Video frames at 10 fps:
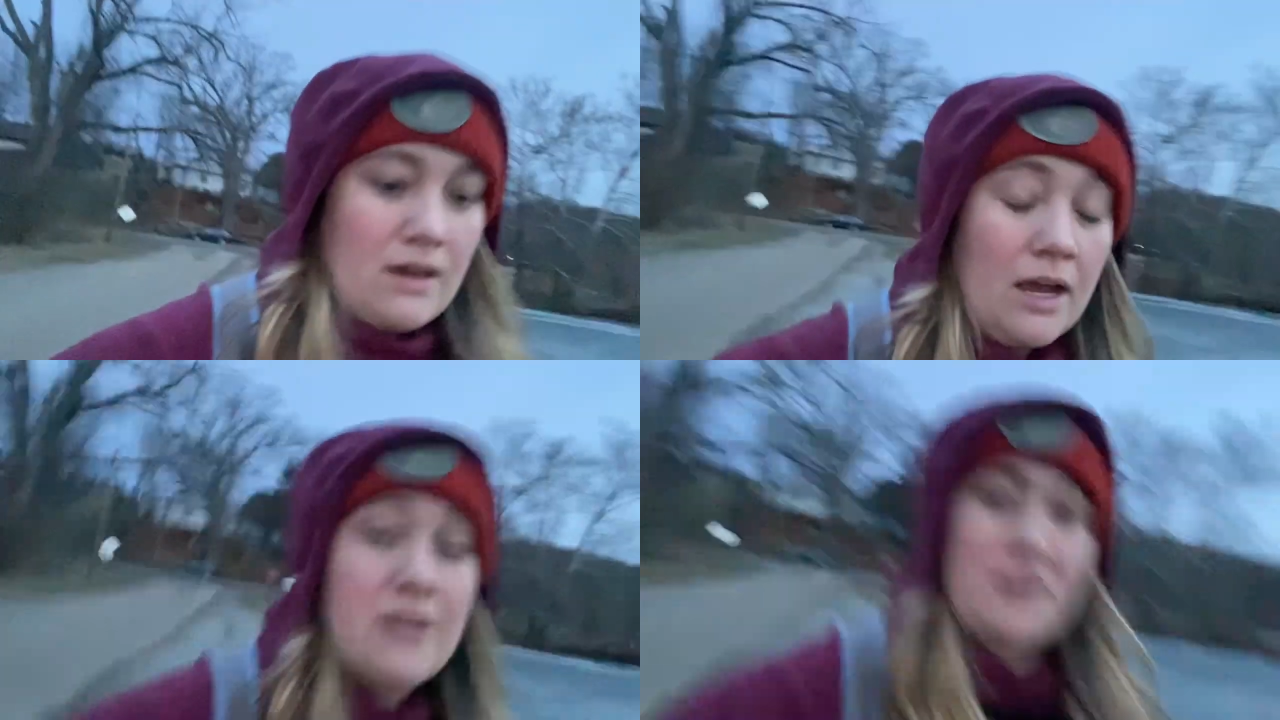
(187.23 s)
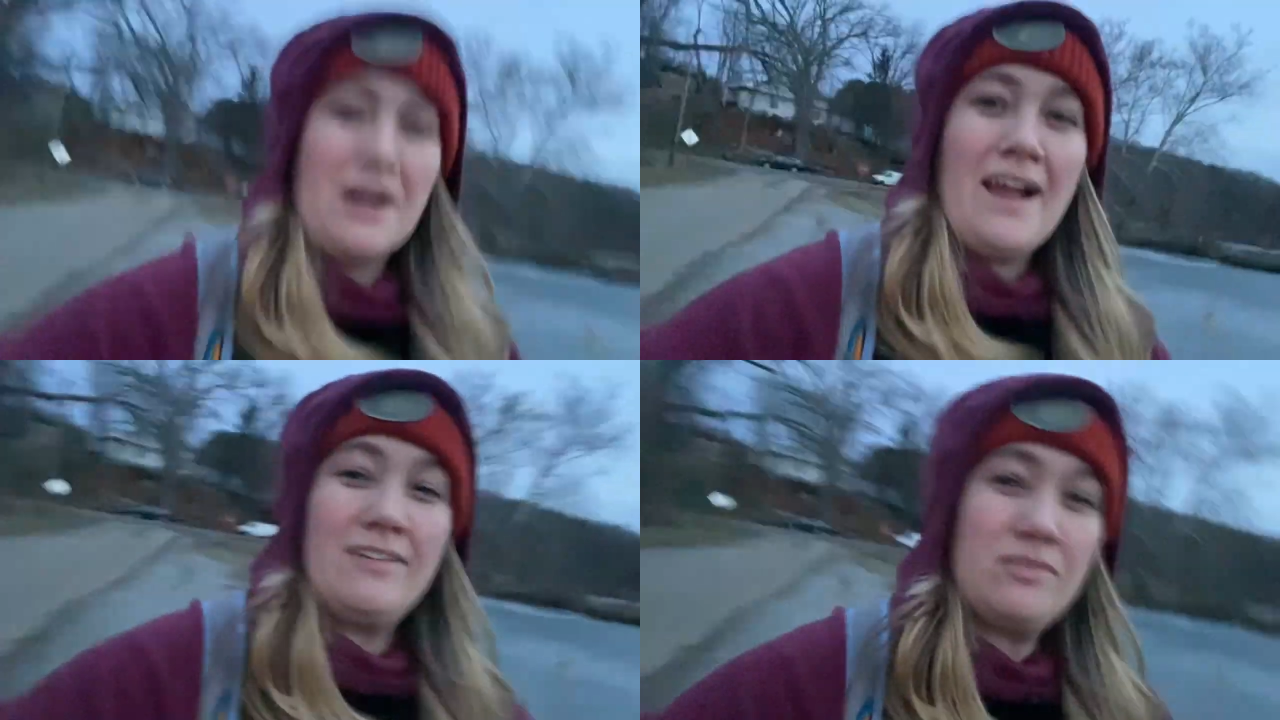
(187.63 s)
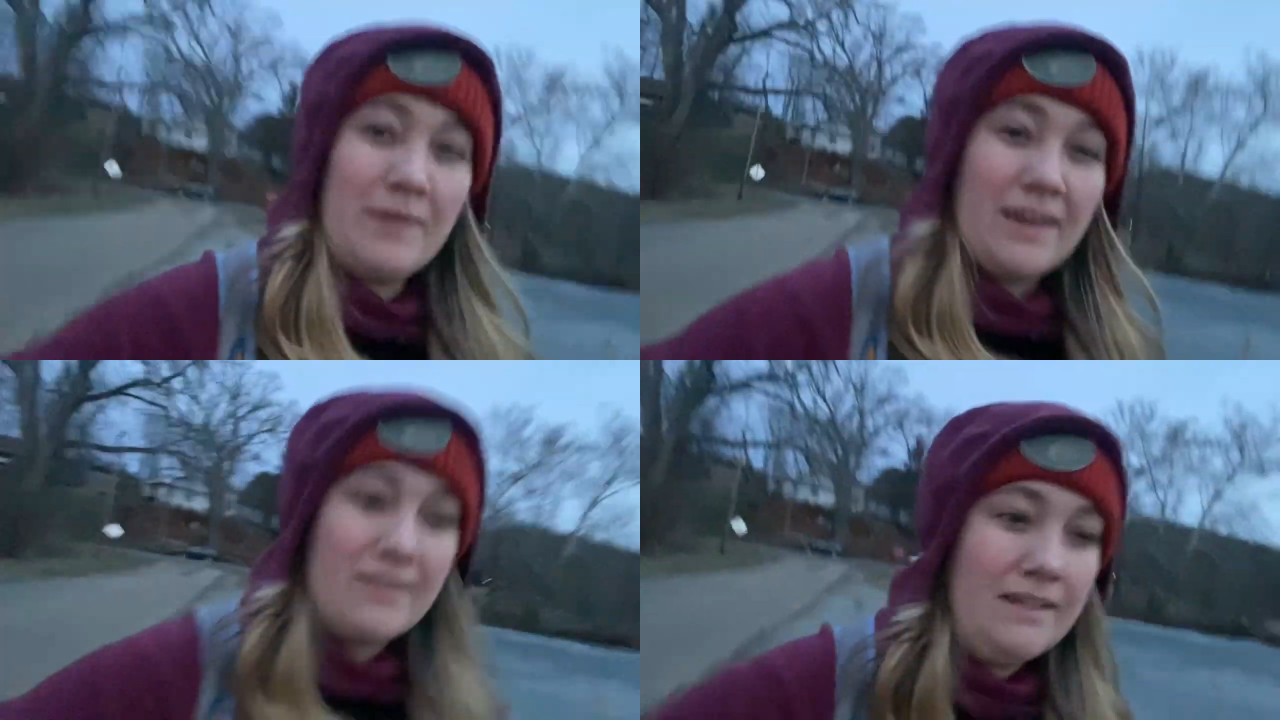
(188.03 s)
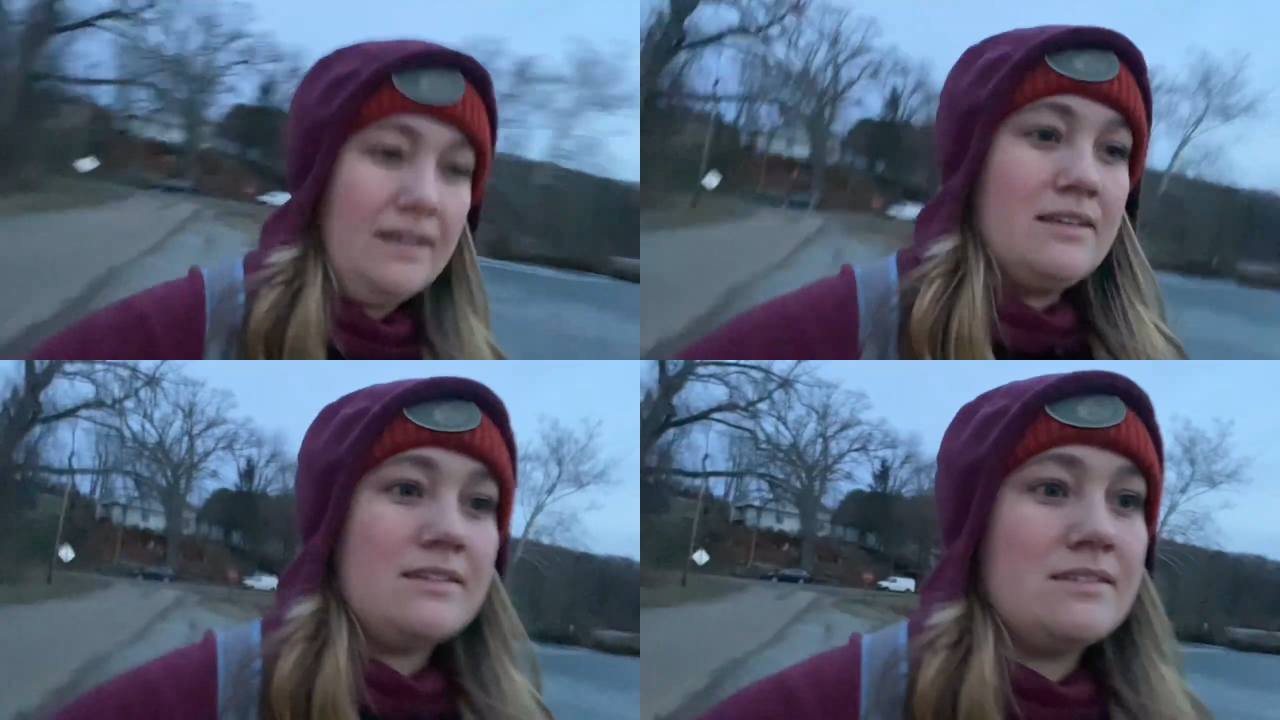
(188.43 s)
under a half mile in,
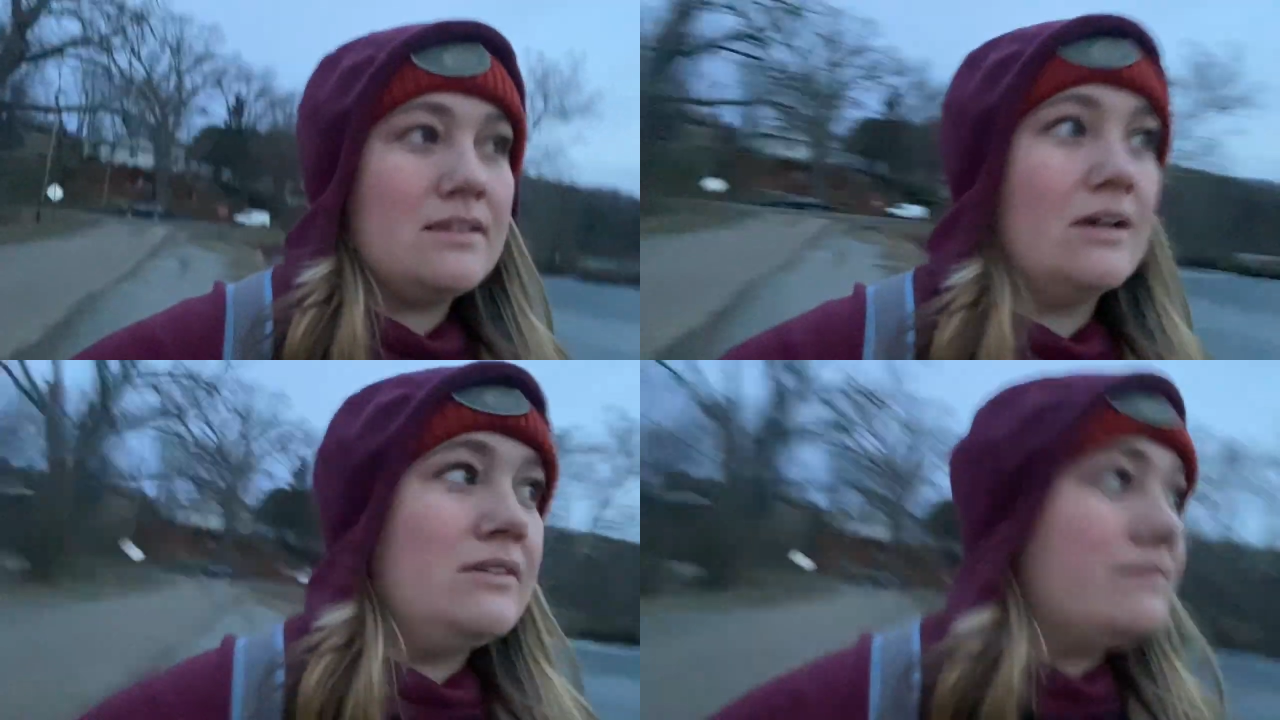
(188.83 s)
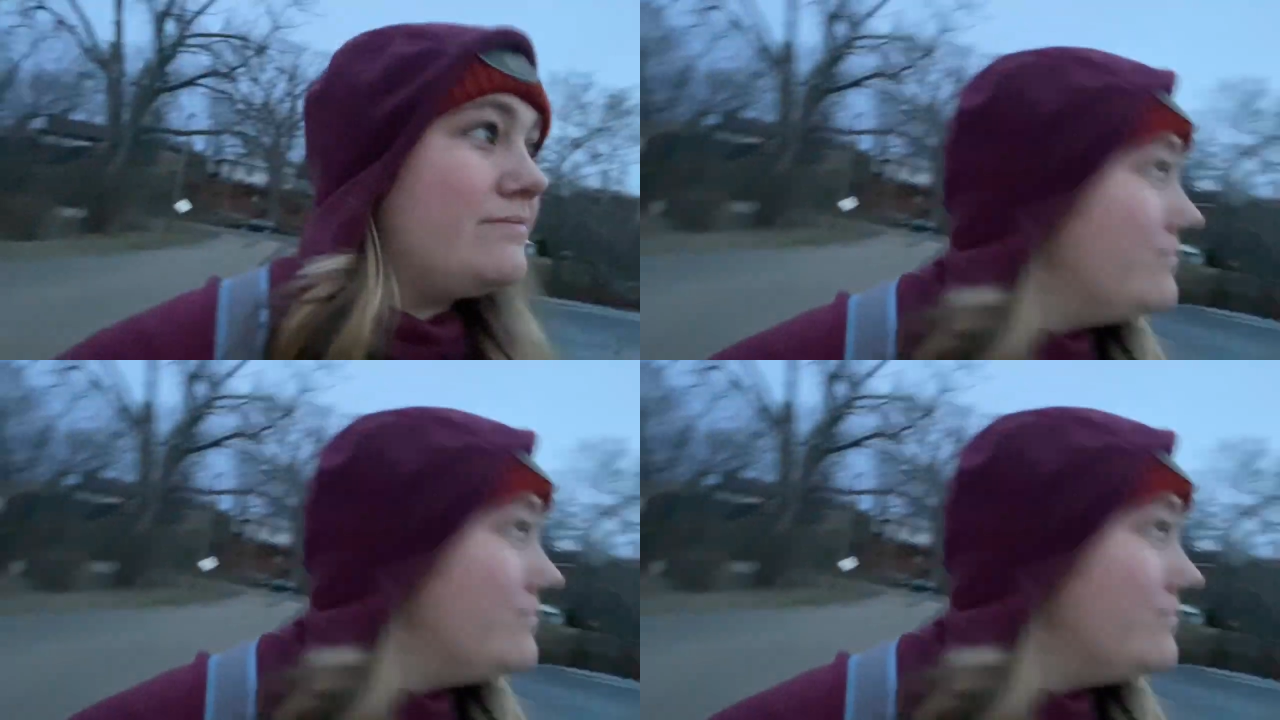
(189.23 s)
so